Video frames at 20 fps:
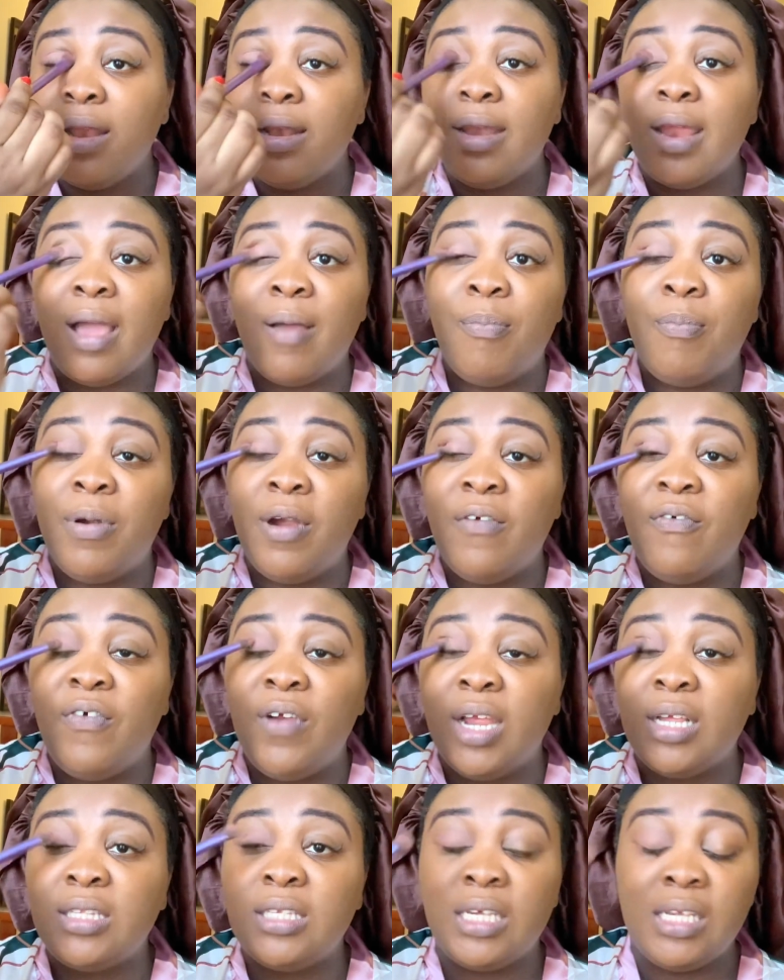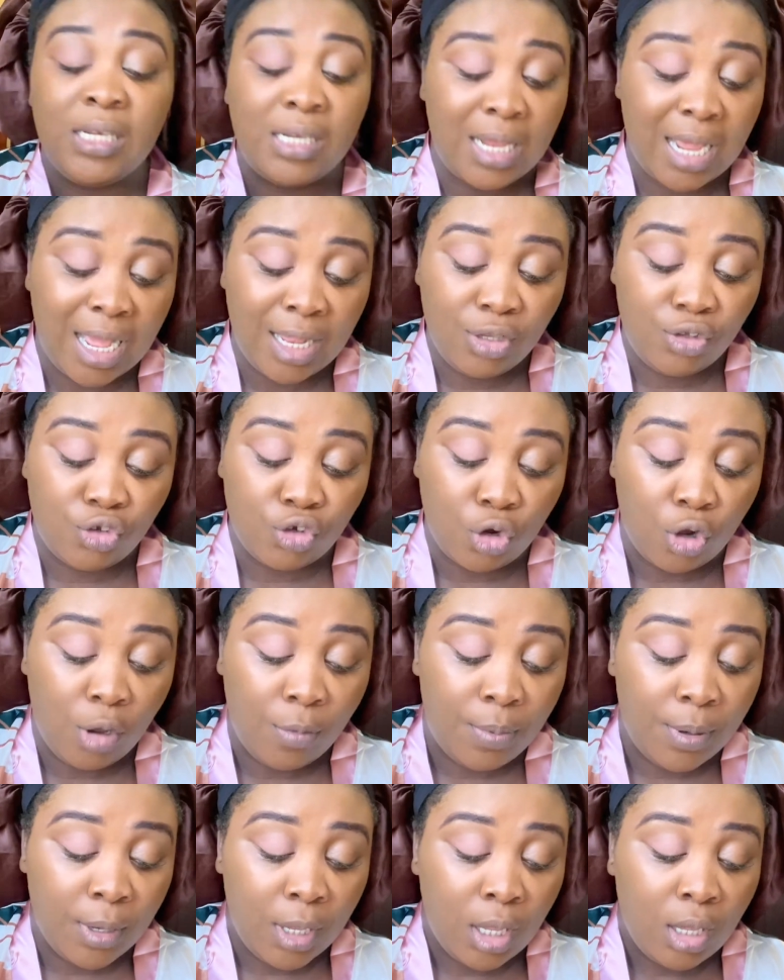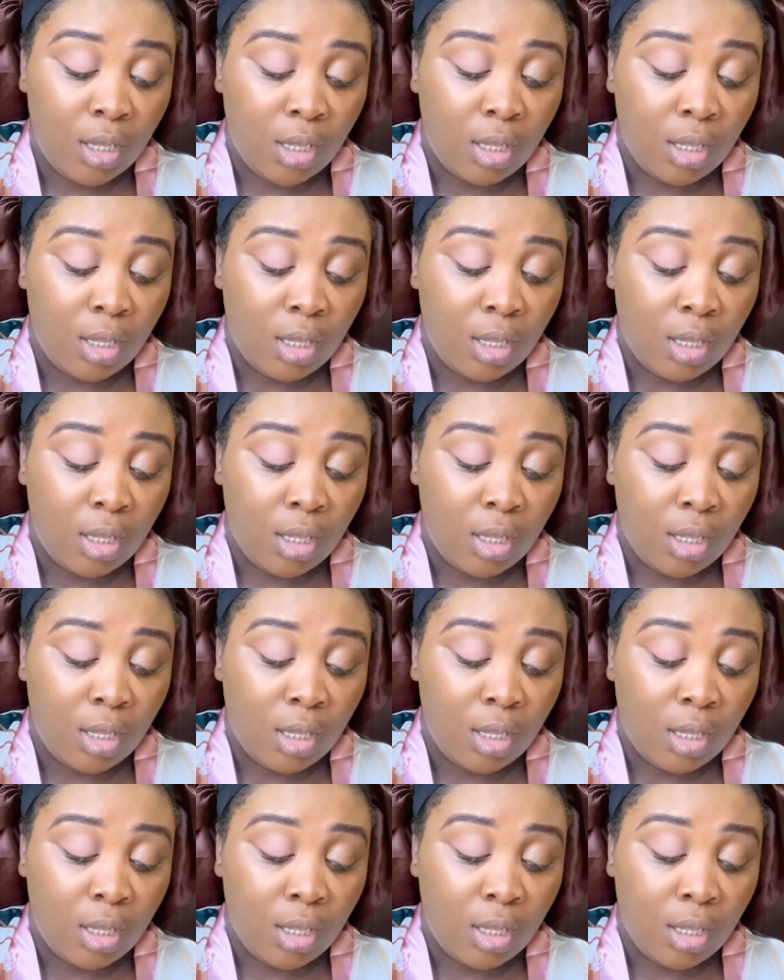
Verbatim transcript: they are perfect in that job